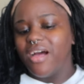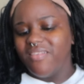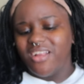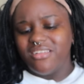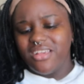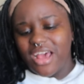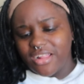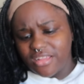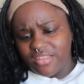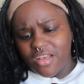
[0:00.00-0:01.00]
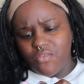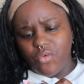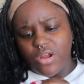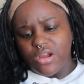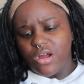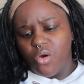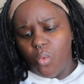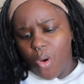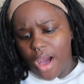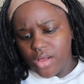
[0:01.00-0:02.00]
I've honestly had this thing for a
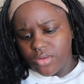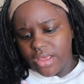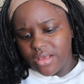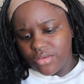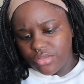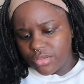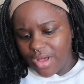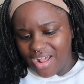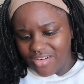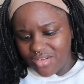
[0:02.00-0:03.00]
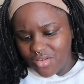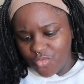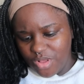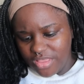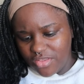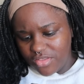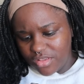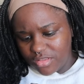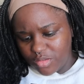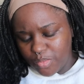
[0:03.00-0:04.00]
while now, so I don't know when this
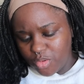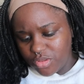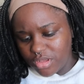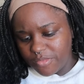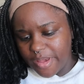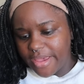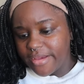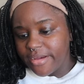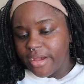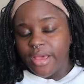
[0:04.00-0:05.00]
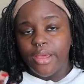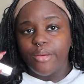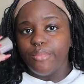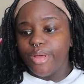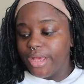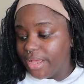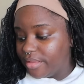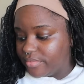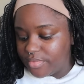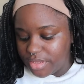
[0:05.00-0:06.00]
is supposed to expire,
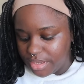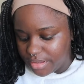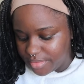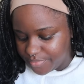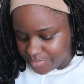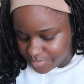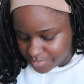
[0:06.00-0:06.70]
but yeah.